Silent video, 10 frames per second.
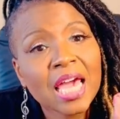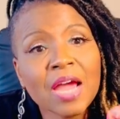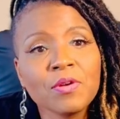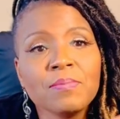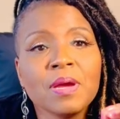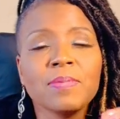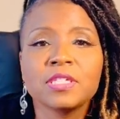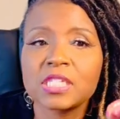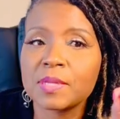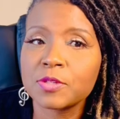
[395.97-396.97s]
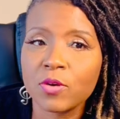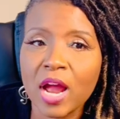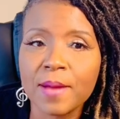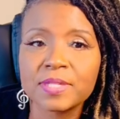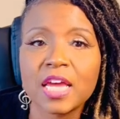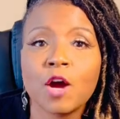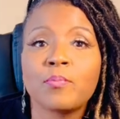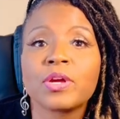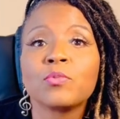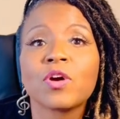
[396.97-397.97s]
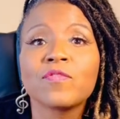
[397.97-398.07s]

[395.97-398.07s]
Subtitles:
And remember to subscribe to help bring more